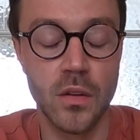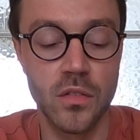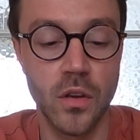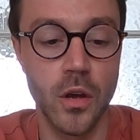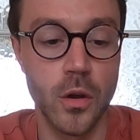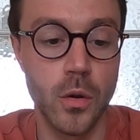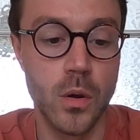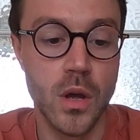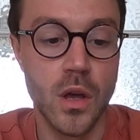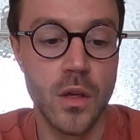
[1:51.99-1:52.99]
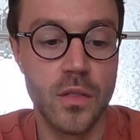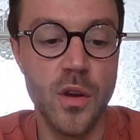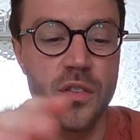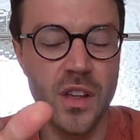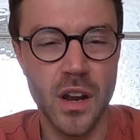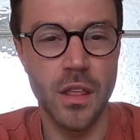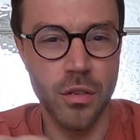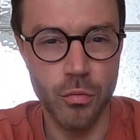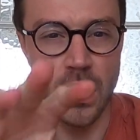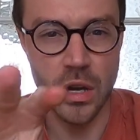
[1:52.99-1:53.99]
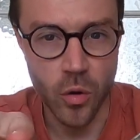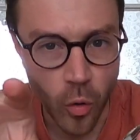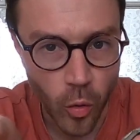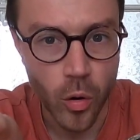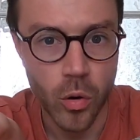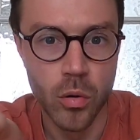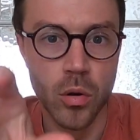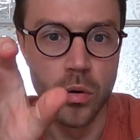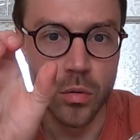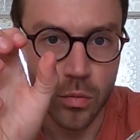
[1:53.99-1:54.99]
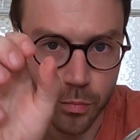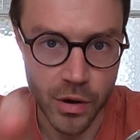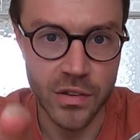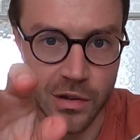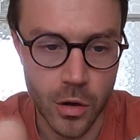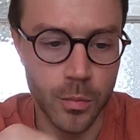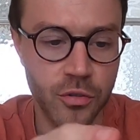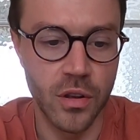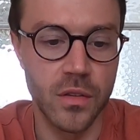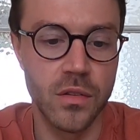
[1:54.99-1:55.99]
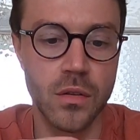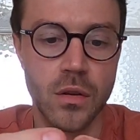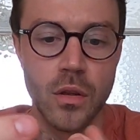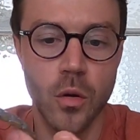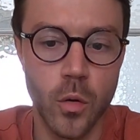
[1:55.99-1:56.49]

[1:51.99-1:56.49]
So those are the kind of three core bracelet options.